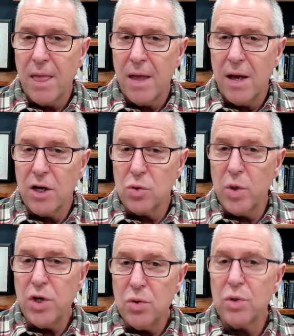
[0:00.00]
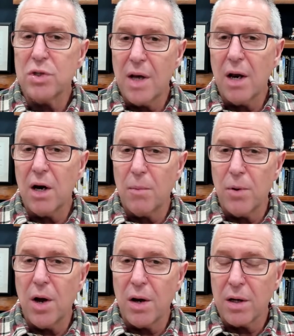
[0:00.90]
as we do with selling our
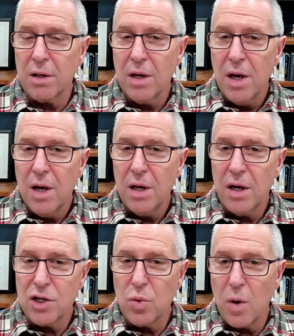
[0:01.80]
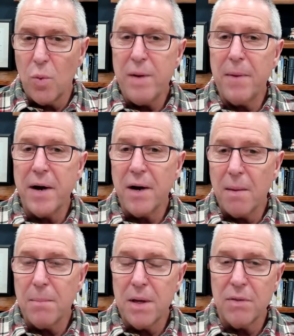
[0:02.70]
product, guess what? We might
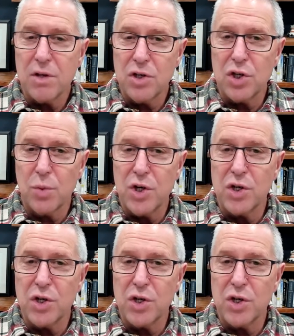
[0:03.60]
not be in the situation